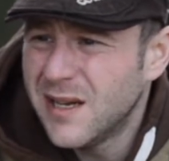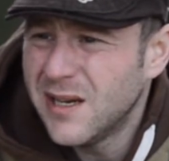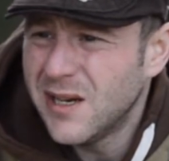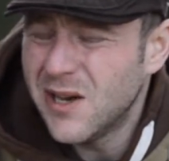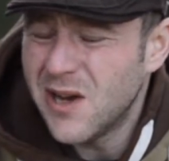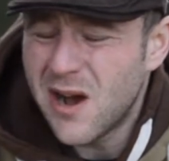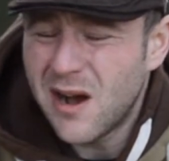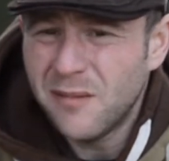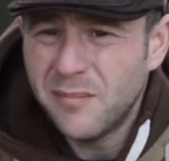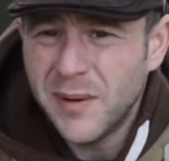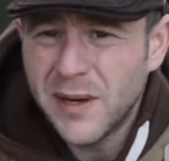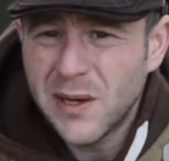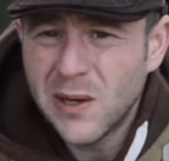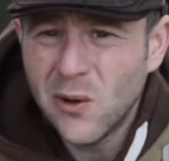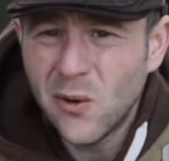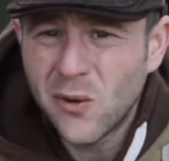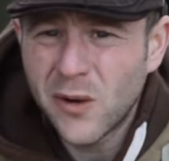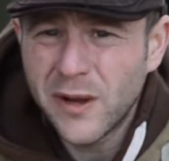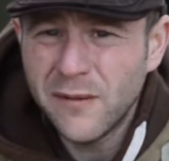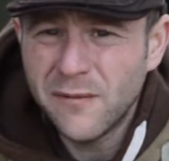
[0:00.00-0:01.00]
I've been
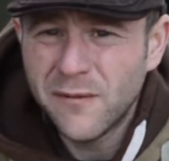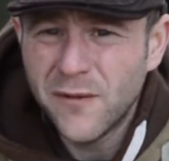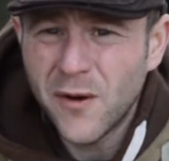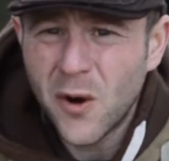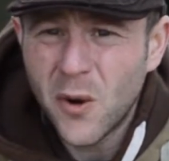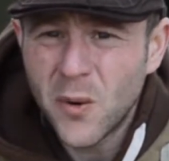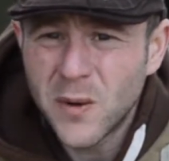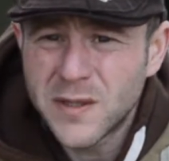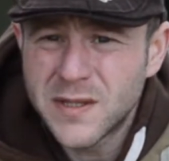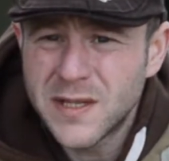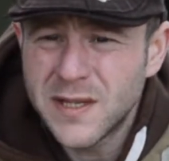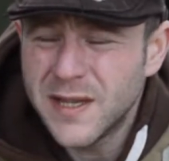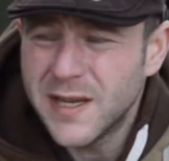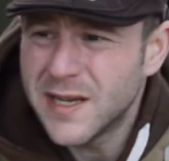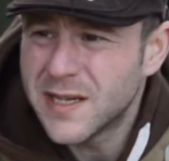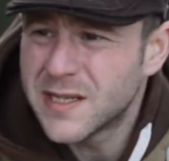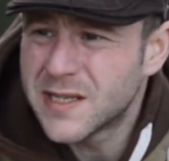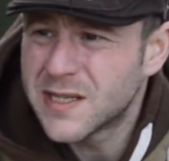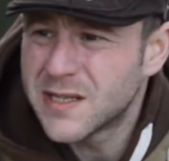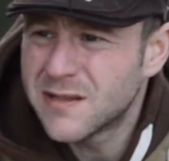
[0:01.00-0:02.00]
looking forward to
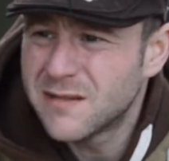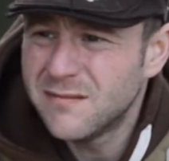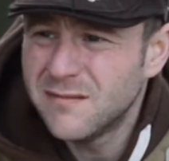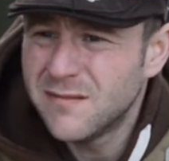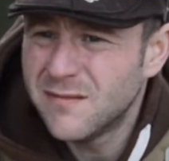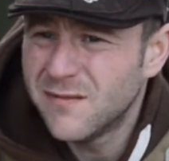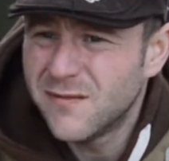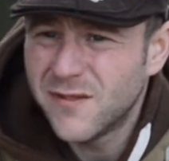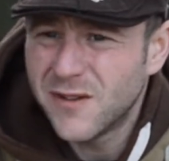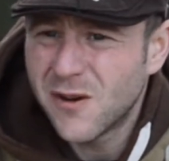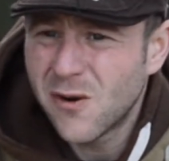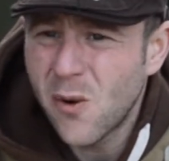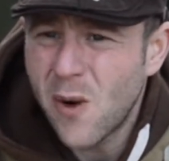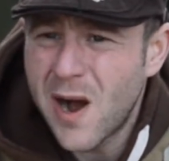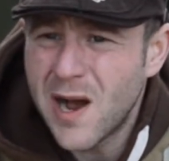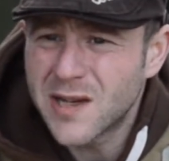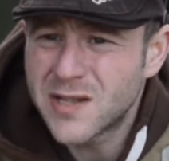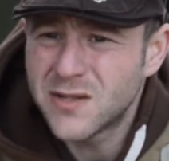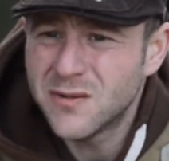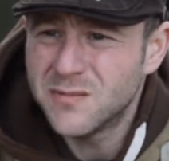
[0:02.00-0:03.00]
this for
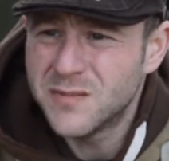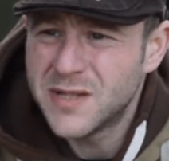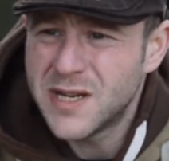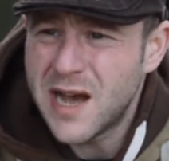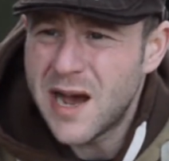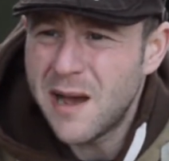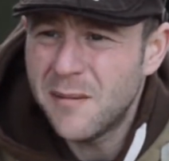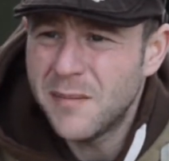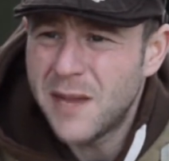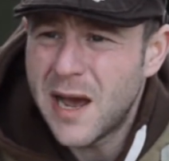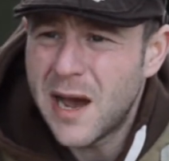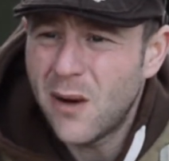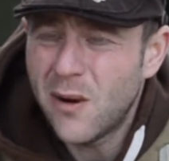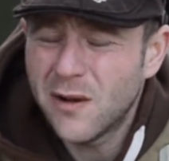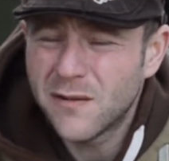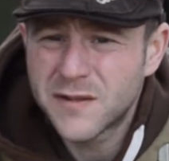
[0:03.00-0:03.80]
quite some time now.